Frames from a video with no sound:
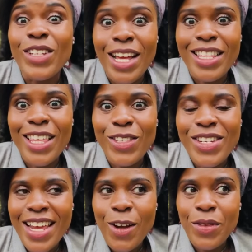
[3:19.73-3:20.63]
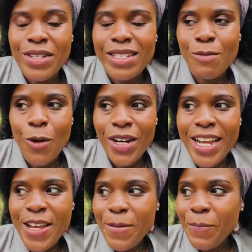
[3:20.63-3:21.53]
I think today or this
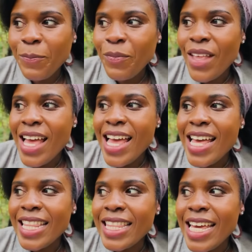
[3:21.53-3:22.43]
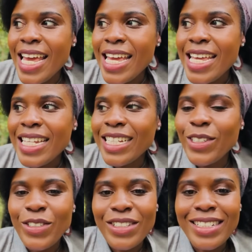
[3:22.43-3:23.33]
morning, they
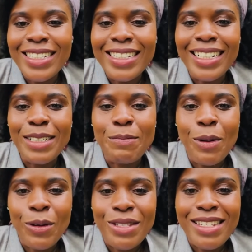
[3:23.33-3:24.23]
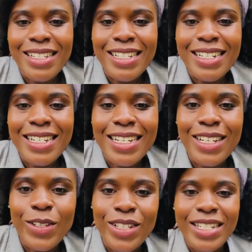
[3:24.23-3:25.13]
literally posted,
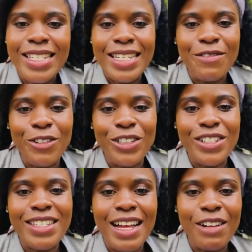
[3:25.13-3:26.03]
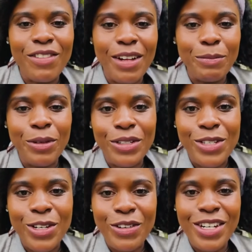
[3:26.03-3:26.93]
you can see for yourself, I'll put a
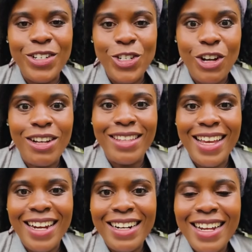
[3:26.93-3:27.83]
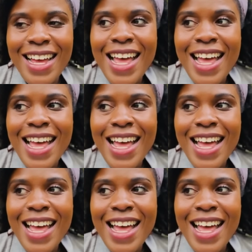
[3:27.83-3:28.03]
screenshot there.